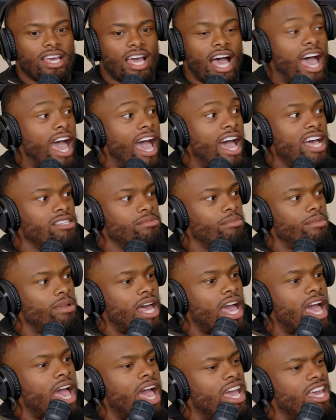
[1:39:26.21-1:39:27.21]
I asked him, I'm
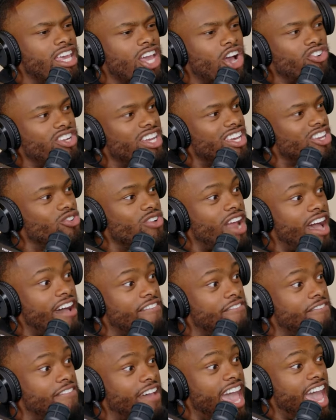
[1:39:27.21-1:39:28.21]
like, yo, nigga, you
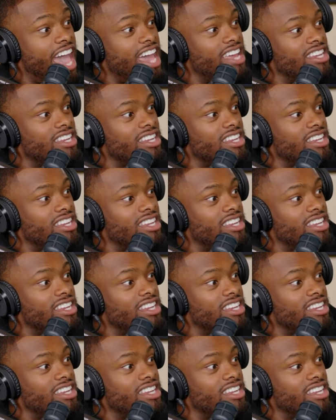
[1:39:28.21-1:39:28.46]
not fat?